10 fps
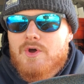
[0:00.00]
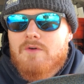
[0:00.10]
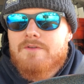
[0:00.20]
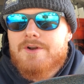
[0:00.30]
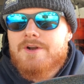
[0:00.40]

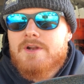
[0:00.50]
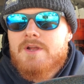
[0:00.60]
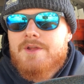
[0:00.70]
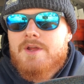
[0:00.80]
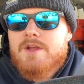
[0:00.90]
over
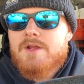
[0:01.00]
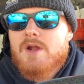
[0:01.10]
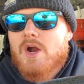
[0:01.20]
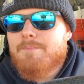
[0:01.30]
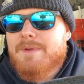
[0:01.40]

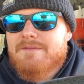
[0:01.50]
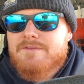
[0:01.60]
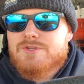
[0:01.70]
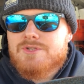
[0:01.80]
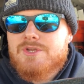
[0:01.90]
are
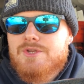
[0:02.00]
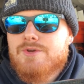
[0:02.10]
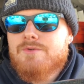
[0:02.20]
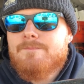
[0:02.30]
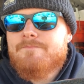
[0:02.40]
beneficial to
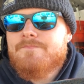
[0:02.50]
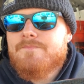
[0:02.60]
you.